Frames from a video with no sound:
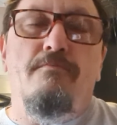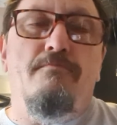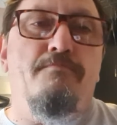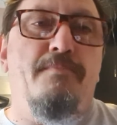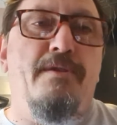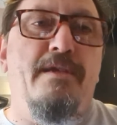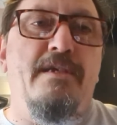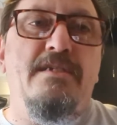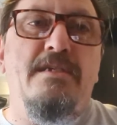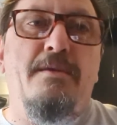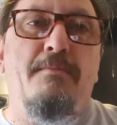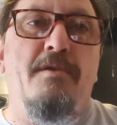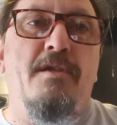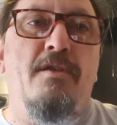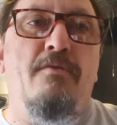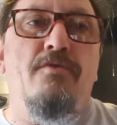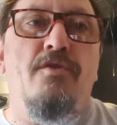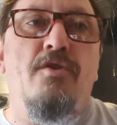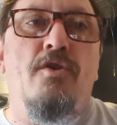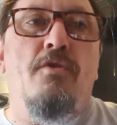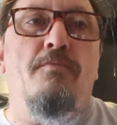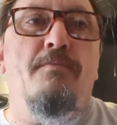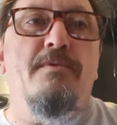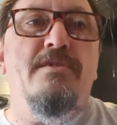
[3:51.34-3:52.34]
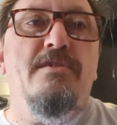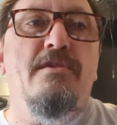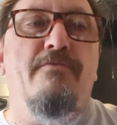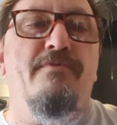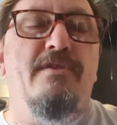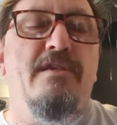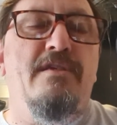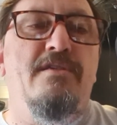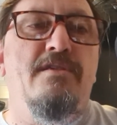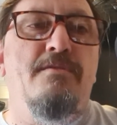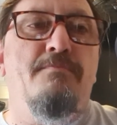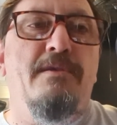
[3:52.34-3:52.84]
please let me know in the comments if
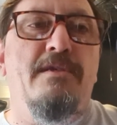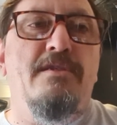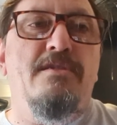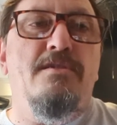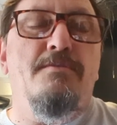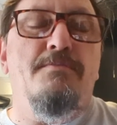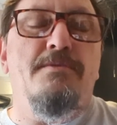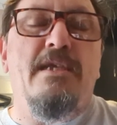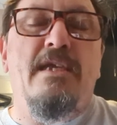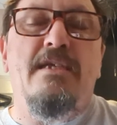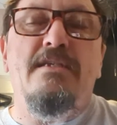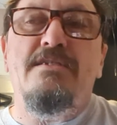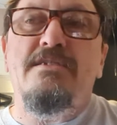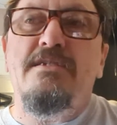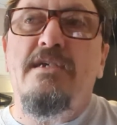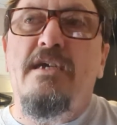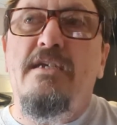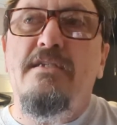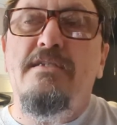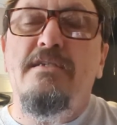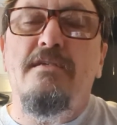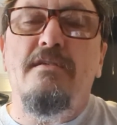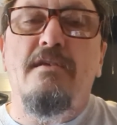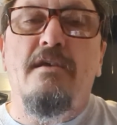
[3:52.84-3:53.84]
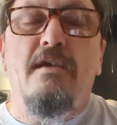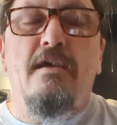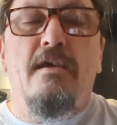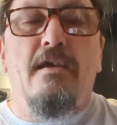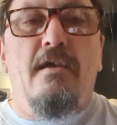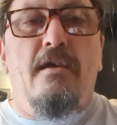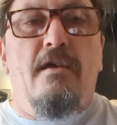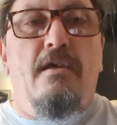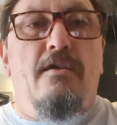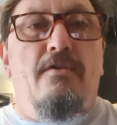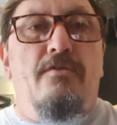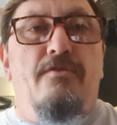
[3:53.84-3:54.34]
this has been substantiated,
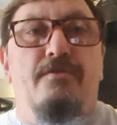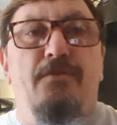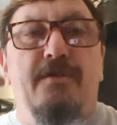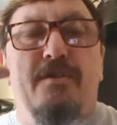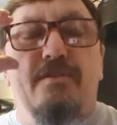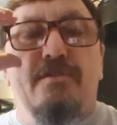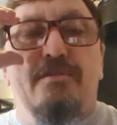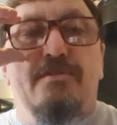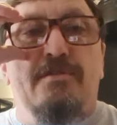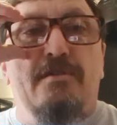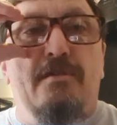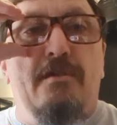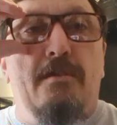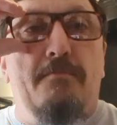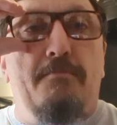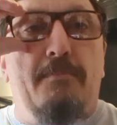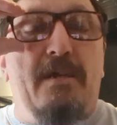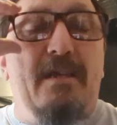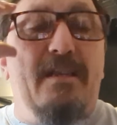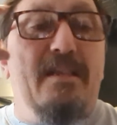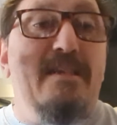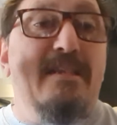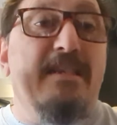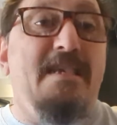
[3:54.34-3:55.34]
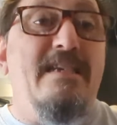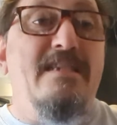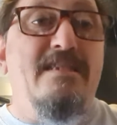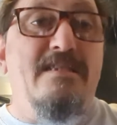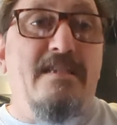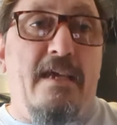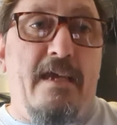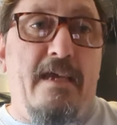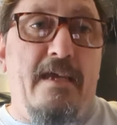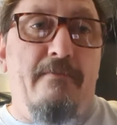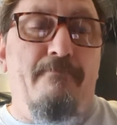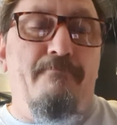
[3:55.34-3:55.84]
that Michael
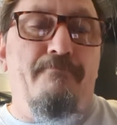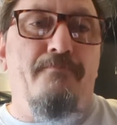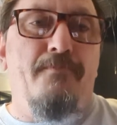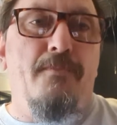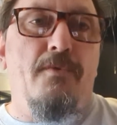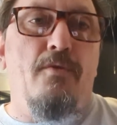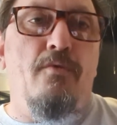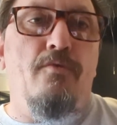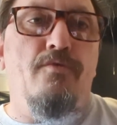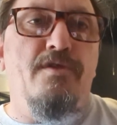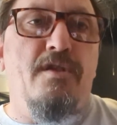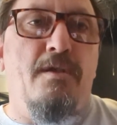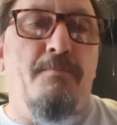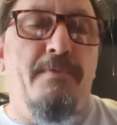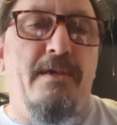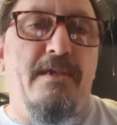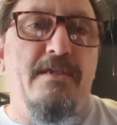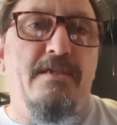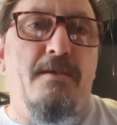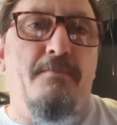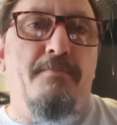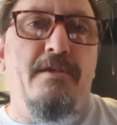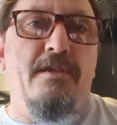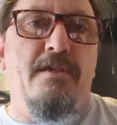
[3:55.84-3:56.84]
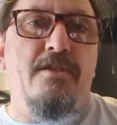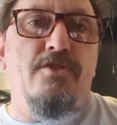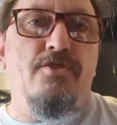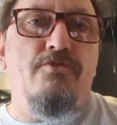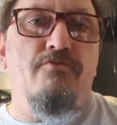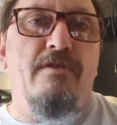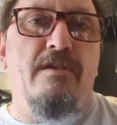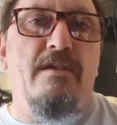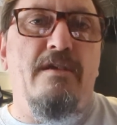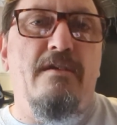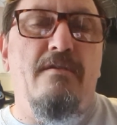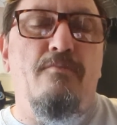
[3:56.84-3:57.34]
Olise also picked up an
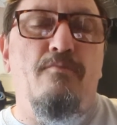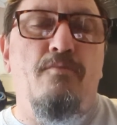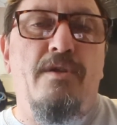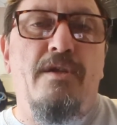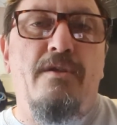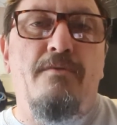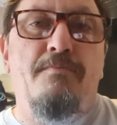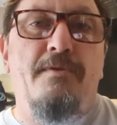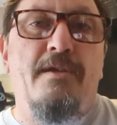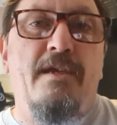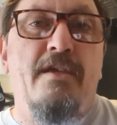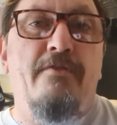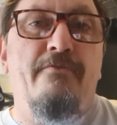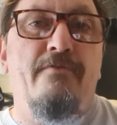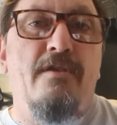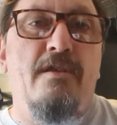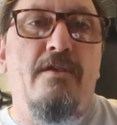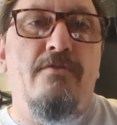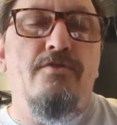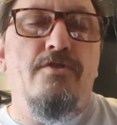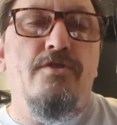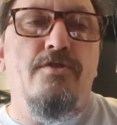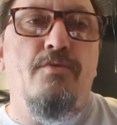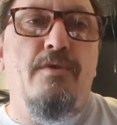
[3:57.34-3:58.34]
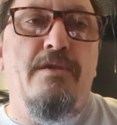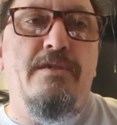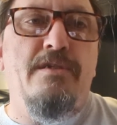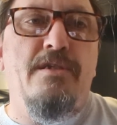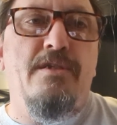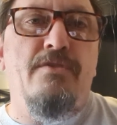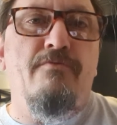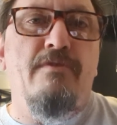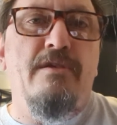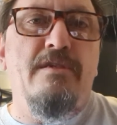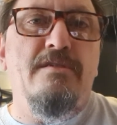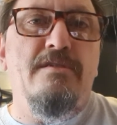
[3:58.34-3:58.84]
injury when he played for the
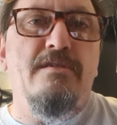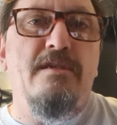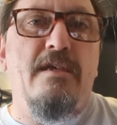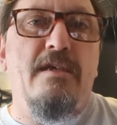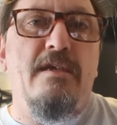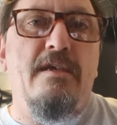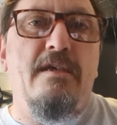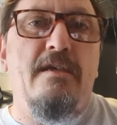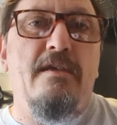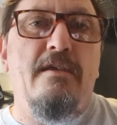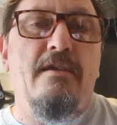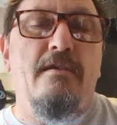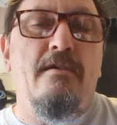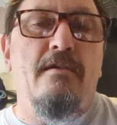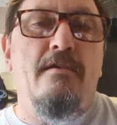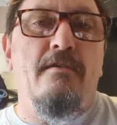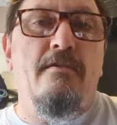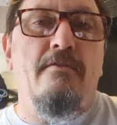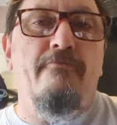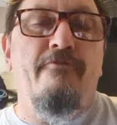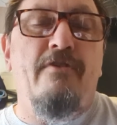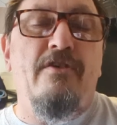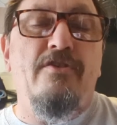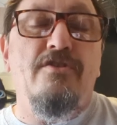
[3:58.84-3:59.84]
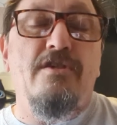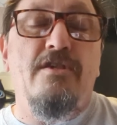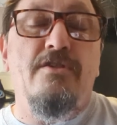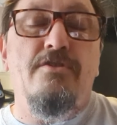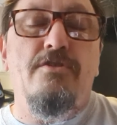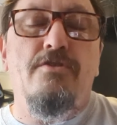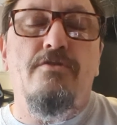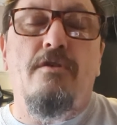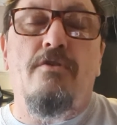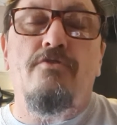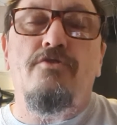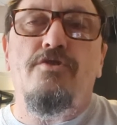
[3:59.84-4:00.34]
under-23s, French
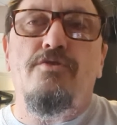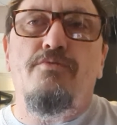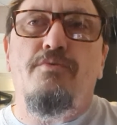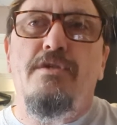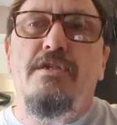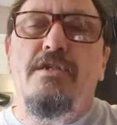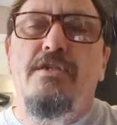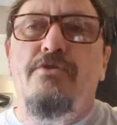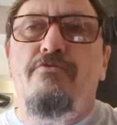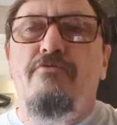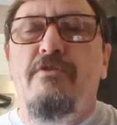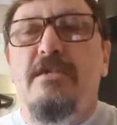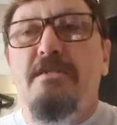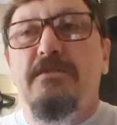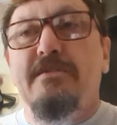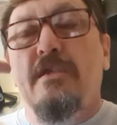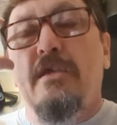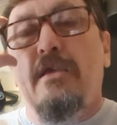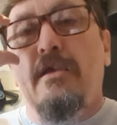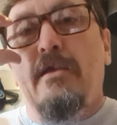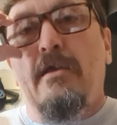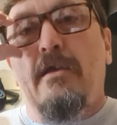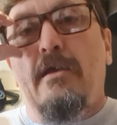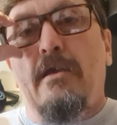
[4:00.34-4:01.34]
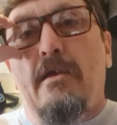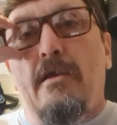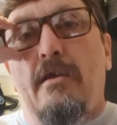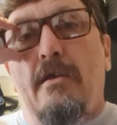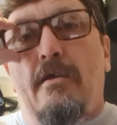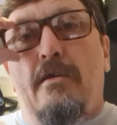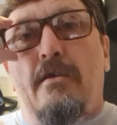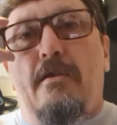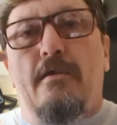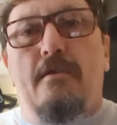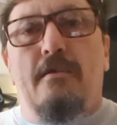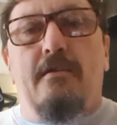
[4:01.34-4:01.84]
under-23s.
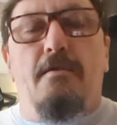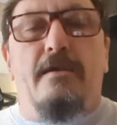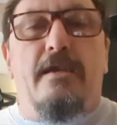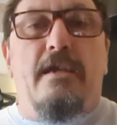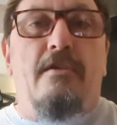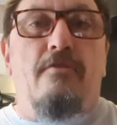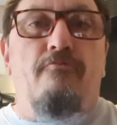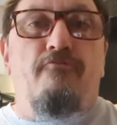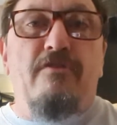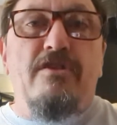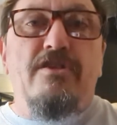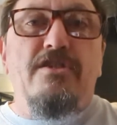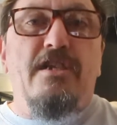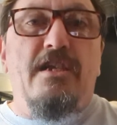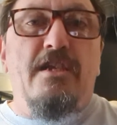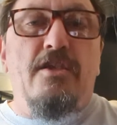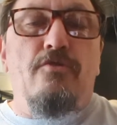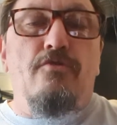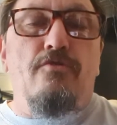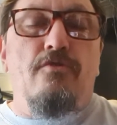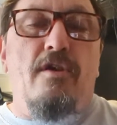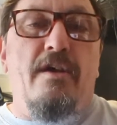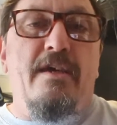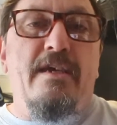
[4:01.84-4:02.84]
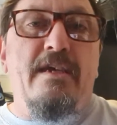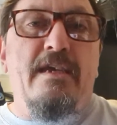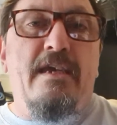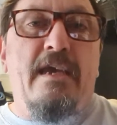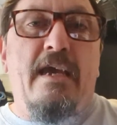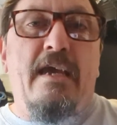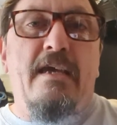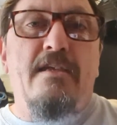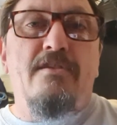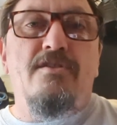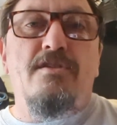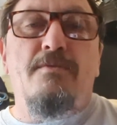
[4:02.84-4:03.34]
It originally looked like he
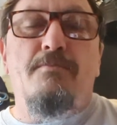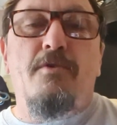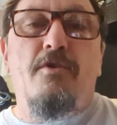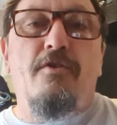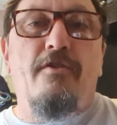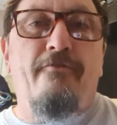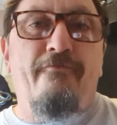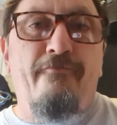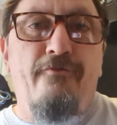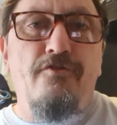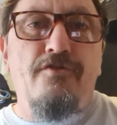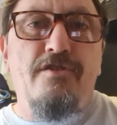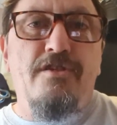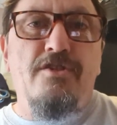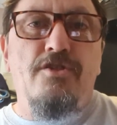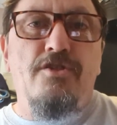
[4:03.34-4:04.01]
had some kind of foot